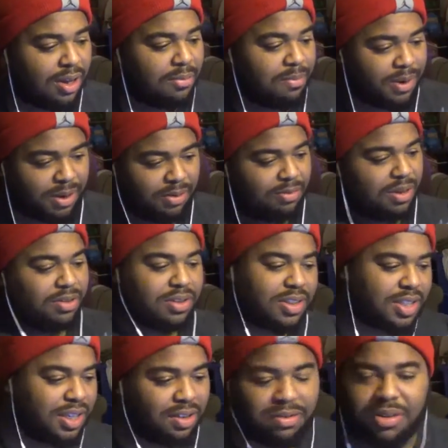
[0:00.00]
But we'll
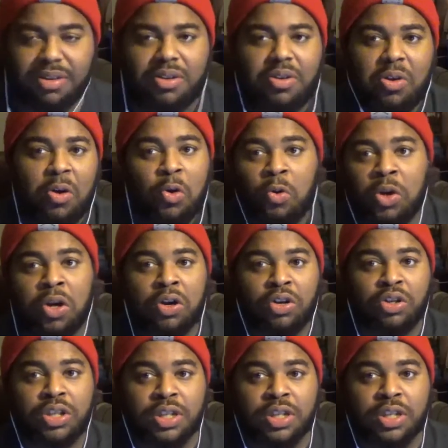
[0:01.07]
see. Well, who knows?